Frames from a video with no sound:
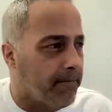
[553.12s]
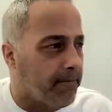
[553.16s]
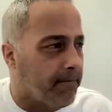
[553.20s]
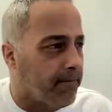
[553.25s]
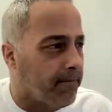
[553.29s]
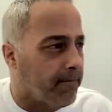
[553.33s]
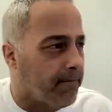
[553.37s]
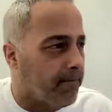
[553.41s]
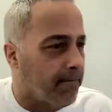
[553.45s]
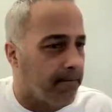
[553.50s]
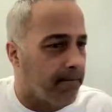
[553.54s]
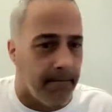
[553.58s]

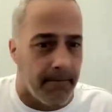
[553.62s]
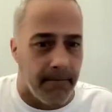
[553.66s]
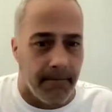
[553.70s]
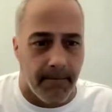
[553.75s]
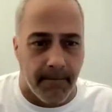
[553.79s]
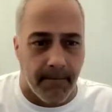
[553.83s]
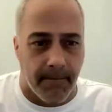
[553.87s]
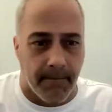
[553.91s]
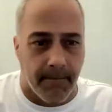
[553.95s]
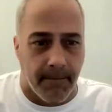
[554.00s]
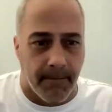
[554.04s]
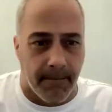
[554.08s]

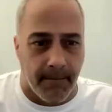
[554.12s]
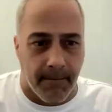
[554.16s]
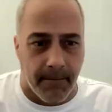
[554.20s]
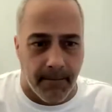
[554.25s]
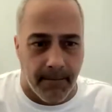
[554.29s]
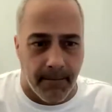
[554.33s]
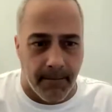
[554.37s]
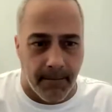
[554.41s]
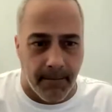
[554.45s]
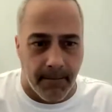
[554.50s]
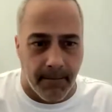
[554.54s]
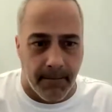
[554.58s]

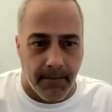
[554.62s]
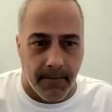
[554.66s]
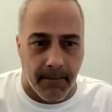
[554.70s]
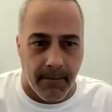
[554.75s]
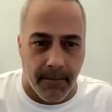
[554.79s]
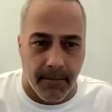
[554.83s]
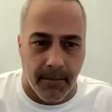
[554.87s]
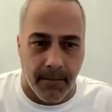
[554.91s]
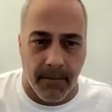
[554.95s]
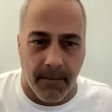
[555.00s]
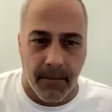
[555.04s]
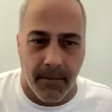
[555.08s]

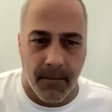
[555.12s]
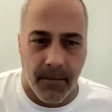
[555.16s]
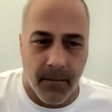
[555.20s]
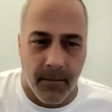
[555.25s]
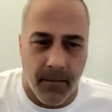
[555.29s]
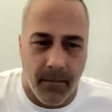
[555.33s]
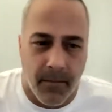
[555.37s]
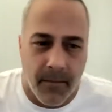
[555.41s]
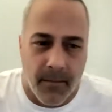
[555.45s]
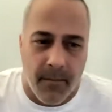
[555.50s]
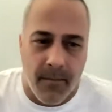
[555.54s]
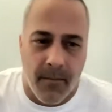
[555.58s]

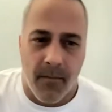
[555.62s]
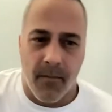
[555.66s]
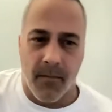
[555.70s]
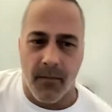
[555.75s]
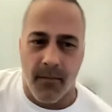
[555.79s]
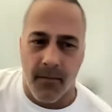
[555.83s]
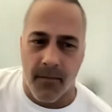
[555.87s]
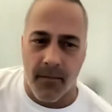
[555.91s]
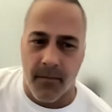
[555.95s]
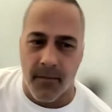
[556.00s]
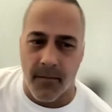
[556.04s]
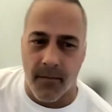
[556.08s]

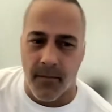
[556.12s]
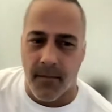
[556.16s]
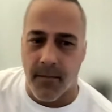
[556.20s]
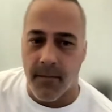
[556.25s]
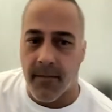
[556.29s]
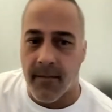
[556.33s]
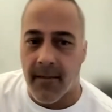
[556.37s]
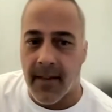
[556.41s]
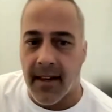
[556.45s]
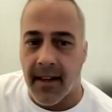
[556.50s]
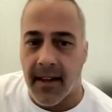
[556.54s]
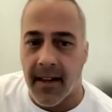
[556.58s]

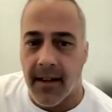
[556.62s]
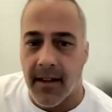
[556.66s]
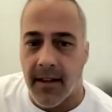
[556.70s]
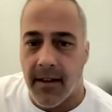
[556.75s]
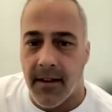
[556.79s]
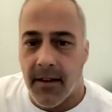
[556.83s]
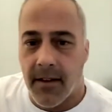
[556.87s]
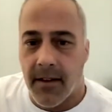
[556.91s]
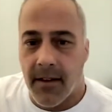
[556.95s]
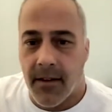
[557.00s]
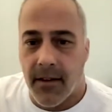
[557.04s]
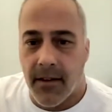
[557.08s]

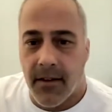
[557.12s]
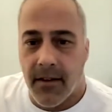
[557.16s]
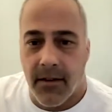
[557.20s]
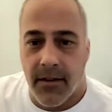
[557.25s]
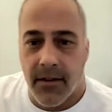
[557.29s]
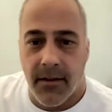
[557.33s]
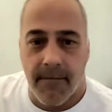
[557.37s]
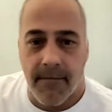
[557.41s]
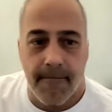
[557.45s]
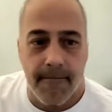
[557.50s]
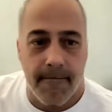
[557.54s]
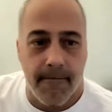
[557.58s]

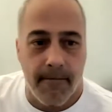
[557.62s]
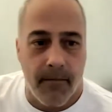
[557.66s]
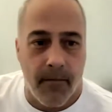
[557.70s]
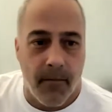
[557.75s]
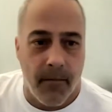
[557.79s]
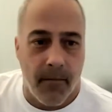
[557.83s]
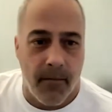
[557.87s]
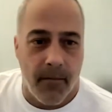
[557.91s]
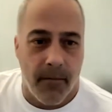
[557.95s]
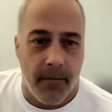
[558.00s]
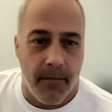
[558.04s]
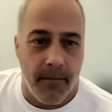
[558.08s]

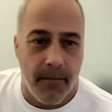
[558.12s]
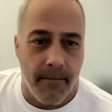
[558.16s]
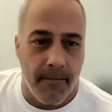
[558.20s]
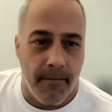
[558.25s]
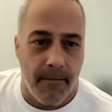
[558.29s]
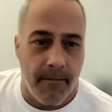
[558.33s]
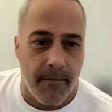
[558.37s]
No one is speaking in this clip.